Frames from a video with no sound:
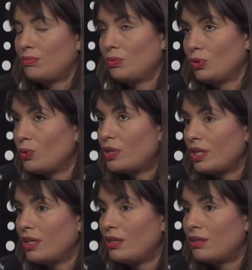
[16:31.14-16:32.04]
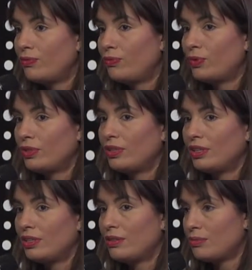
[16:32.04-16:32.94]
looking for
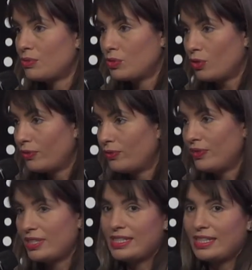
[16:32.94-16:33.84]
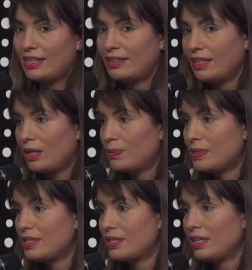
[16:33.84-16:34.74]
the software
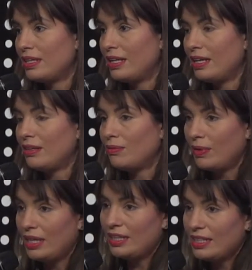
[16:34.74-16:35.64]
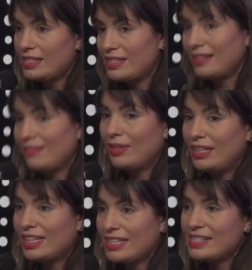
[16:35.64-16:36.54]
startups and where
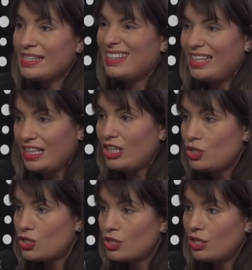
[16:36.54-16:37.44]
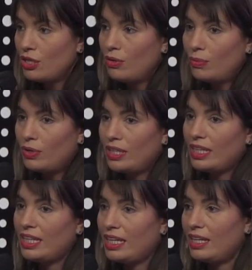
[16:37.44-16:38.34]
they can see the niche, where
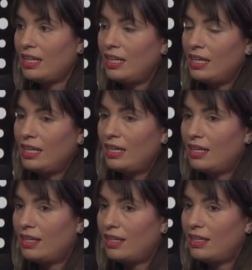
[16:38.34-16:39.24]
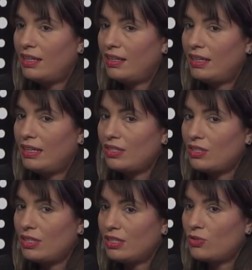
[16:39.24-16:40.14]
they can
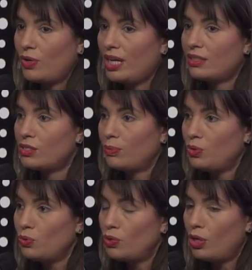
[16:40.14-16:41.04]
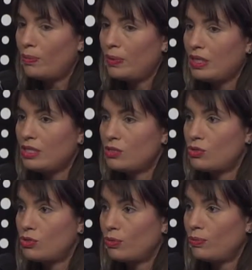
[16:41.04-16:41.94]
attract some new companies,
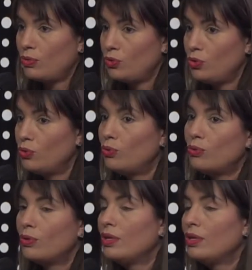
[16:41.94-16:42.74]
some new,